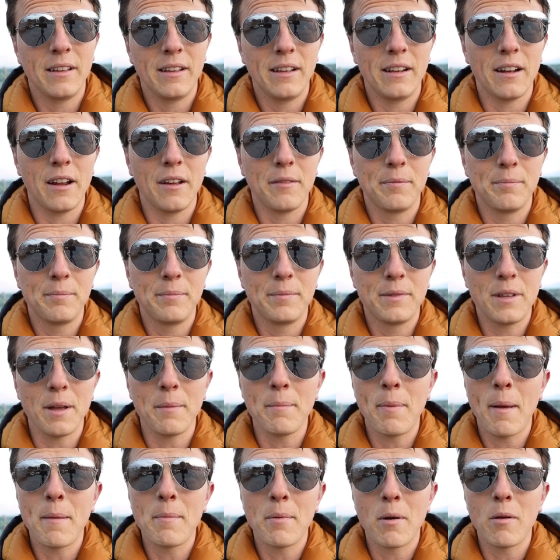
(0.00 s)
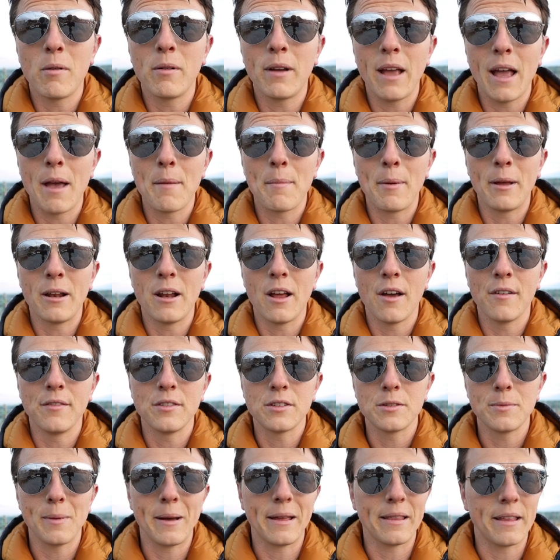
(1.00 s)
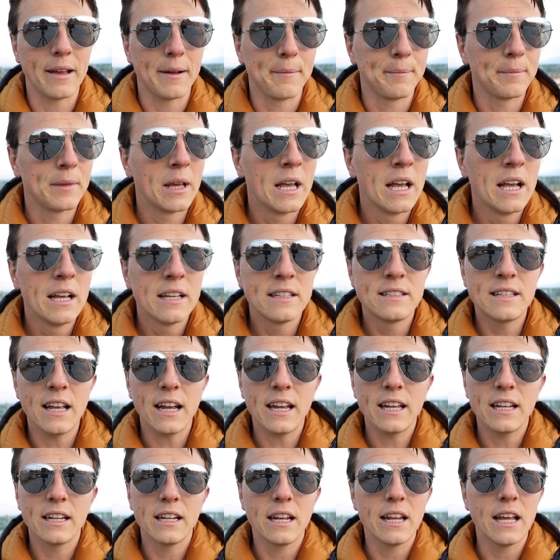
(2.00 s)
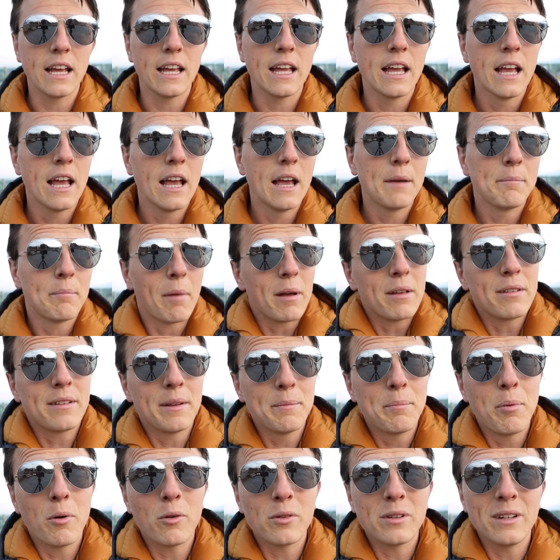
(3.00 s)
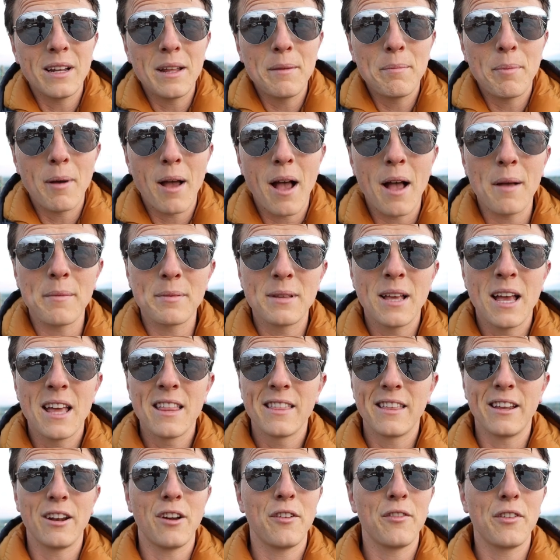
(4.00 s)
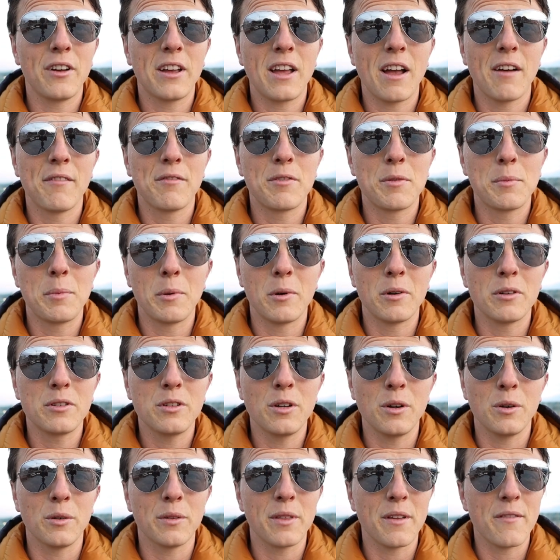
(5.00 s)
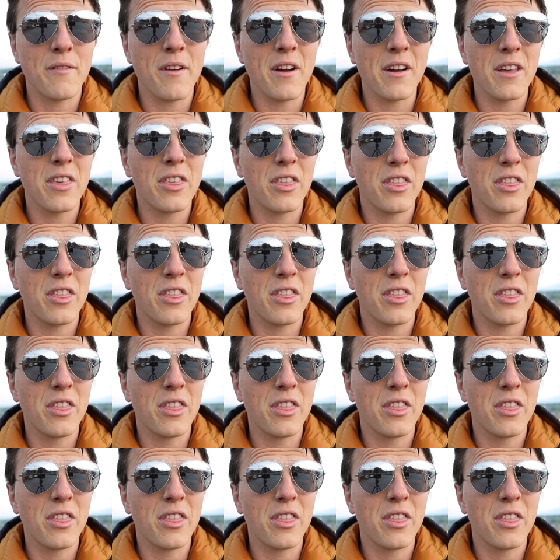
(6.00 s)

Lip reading: you know, some people get a bit nervous about that. Secondly, most importantly perhaps, they're not very comfortable at all. They're very